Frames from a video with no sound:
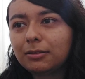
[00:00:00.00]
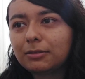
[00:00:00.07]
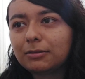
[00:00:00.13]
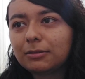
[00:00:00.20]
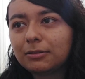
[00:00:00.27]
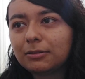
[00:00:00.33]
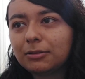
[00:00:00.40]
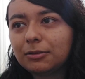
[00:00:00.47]

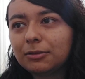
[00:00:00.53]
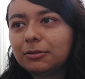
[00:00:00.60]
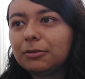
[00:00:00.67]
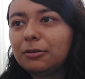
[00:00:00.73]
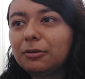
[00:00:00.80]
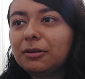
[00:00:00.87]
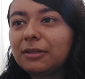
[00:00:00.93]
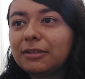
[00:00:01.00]
well, you
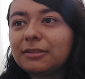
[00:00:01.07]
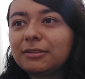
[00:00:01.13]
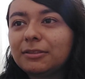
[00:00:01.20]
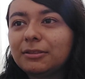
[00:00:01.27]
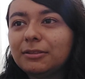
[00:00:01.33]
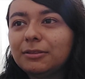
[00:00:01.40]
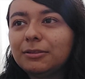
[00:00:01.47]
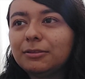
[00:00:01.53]
only get to
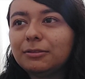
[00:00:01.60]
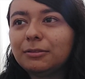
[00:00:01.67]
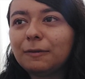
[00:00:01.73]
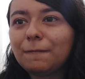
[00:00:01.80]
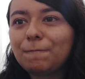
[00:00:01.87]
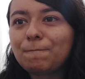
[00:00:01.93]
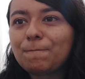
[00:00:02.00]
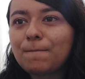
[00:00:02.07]
see, you
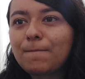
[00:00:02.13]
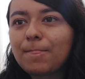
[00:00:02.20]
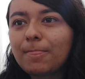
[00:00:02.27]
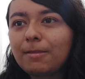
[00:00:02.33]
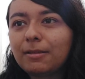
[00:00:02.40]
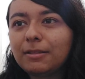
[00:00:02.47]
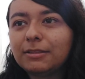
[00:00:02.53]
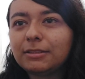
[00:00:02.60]
know,
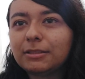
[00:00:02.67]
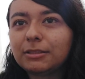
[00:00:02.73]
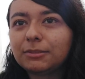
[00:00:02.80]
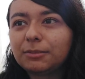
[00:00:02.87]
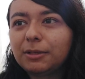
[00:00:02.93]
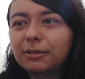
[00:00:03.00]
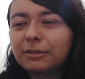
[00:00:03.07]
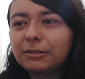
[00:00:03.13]
his
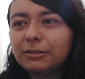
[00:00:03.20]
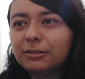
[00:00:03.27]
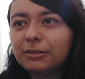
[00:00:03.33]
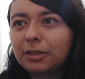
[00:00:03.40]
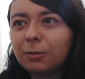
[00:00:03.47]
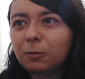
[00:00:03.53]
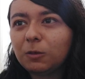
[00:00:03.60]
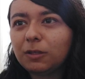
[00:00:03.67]
expressions
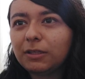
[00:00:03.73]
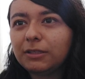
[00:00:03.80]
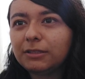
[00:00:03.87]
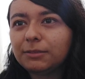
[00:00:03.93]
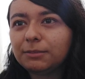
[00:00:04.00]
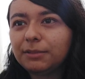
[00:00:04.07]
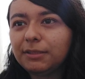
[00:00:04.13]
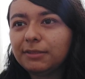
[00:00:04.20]
and what he
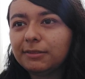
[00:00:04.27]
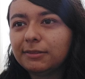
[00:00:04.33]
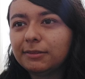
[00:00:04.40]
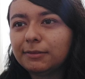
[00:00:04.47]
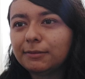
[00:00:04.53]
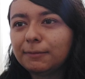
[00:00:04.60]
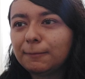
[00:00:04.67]
speaks